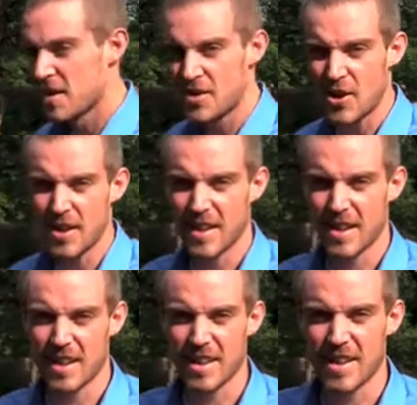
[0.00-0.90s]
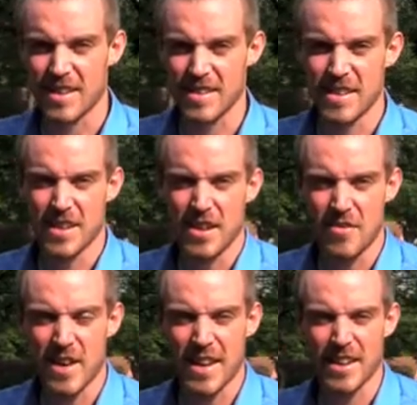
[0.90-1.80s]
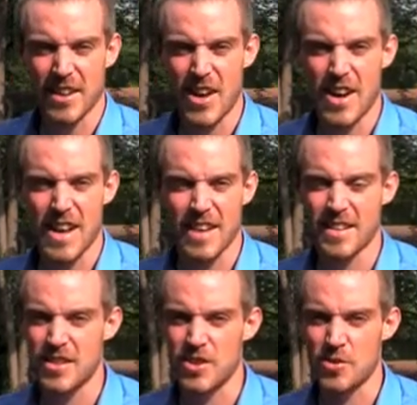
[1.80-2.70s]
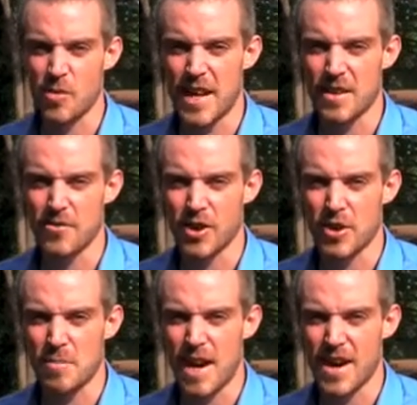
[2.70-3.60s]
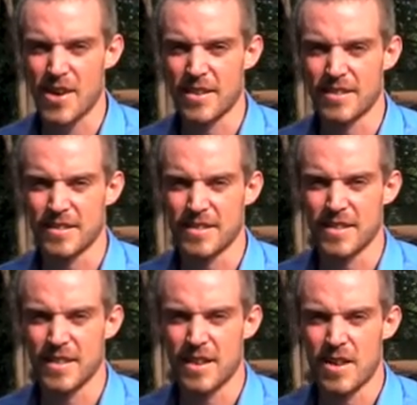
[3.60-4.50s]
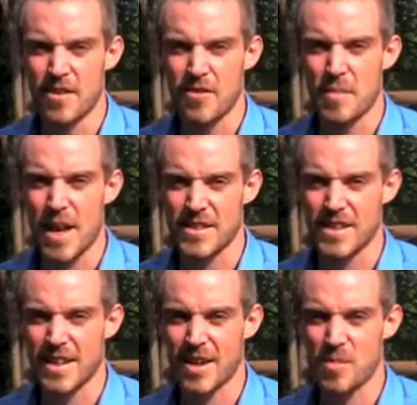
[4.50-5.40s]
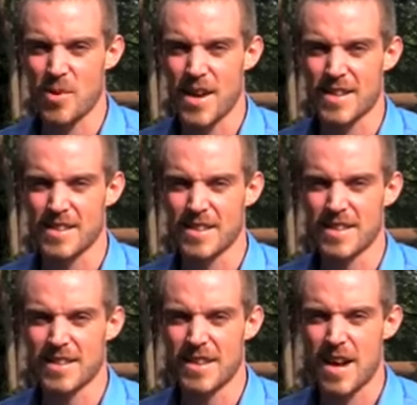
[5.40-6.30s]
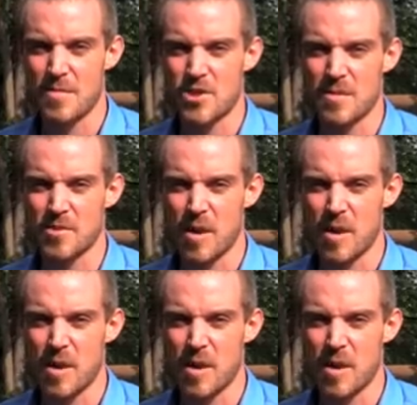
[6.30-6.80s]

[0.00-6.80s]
turning it into this, a vacant lot that's just waiting for a good buyer. The Palestine Herald Press, I'm James